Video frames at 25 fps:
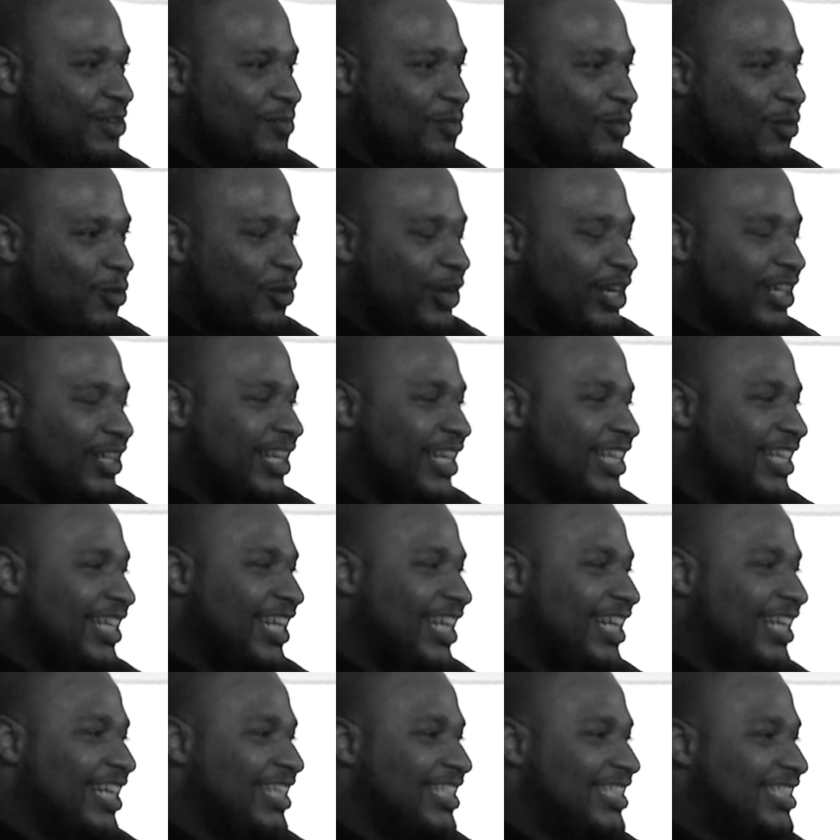the morning
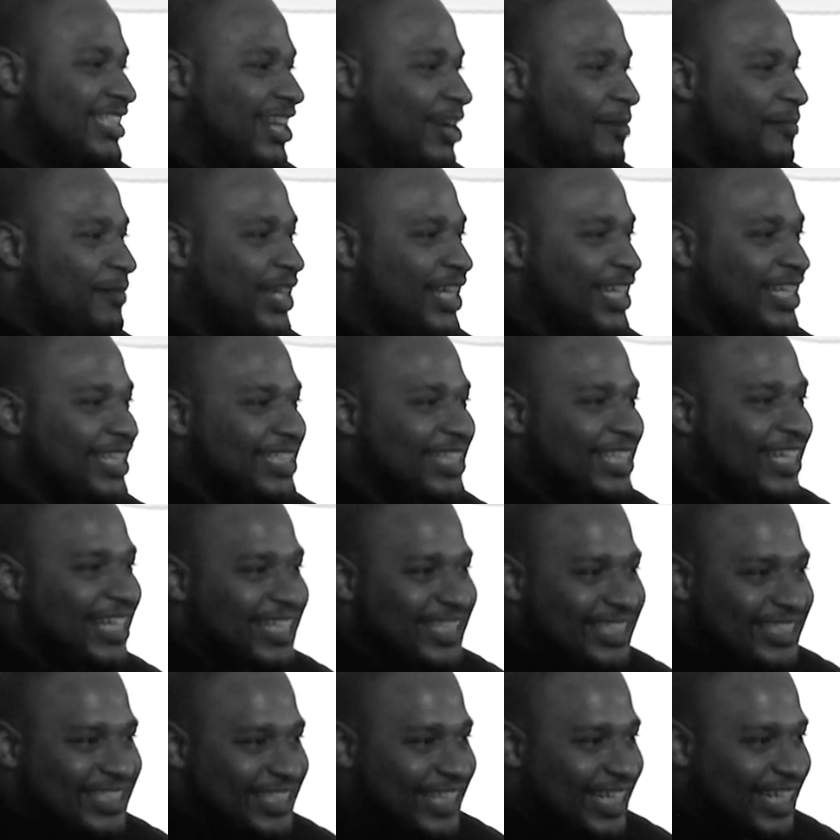in the summer
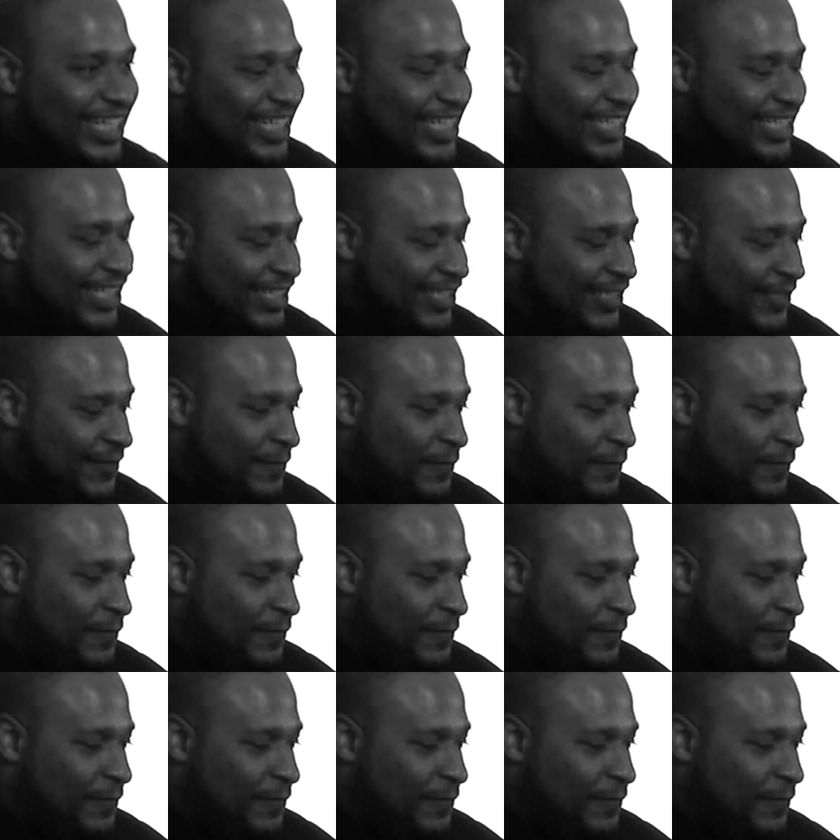in the city.